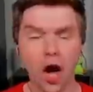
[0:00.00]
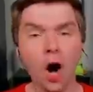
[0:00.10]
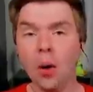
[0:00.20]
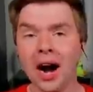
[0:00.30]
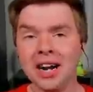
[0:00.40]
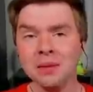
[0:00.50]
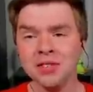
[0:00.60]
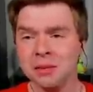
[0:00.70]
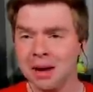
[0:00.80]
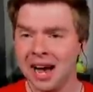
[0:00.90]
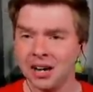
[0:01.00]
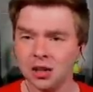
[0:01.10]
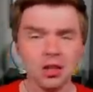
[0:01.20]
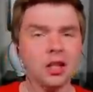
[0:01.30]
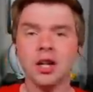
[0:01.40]
No items in
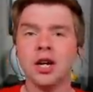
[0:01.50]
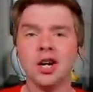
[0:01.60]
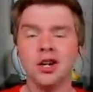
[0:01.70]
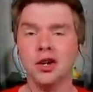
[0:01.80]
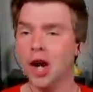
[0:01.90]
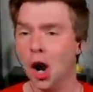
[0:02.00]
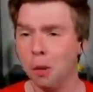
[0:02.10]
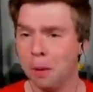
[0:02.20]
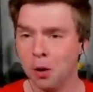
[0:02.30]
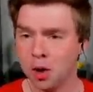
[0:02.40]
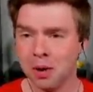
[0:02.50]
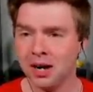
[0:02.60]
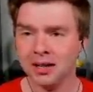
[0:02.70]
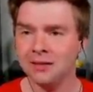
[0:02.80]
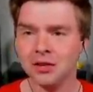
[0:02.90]
battle. No
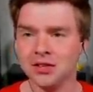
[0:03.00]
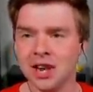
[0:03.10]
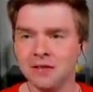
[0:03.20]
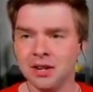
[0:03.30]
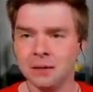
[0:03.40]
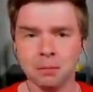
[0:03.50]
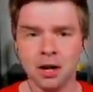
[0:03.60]
Pokemon level seventy